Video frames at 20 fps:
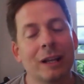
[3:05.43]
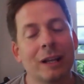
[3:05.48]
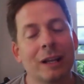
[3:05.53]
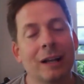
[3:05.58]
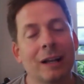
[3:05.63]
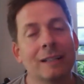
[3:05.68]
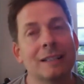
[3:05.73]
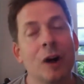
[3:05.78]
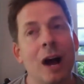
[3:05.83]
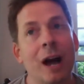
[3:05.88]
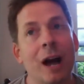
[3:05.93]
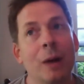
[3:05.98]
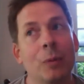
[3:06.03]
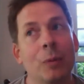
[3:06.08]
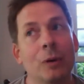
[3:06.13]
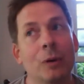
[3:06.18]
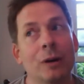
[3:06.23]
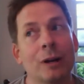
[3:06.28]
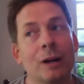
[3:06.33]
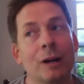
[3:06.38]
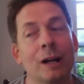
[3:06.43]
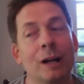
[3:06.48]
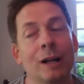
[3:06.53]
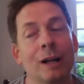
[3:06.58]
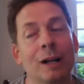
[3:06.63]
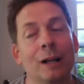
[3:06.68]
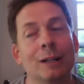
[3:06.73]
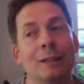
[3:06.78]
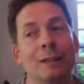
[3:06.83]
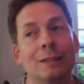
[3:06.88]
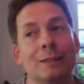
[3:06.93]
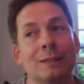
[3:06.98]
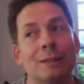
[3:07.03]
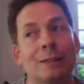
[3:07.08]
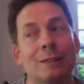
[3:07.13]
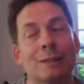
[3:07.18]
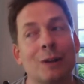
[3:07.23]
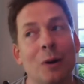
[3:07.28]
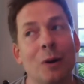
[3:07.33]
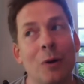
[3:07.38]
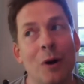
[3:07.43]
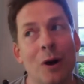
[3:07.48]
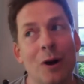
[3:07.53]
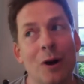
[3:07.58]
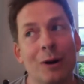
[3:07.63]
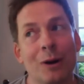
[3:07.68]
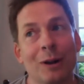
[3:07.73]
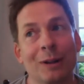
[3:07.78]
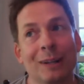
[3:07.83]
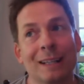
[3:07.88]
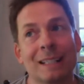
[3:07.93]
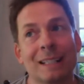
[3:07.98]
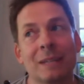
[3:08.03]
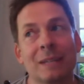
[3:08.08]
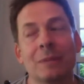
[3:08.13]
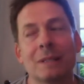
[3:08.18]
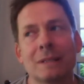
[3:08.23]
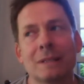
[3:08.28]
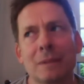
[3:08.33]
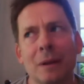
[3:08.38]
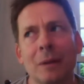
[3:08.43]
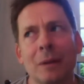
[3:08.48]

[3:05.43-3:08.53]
because I work so hard on this. It was a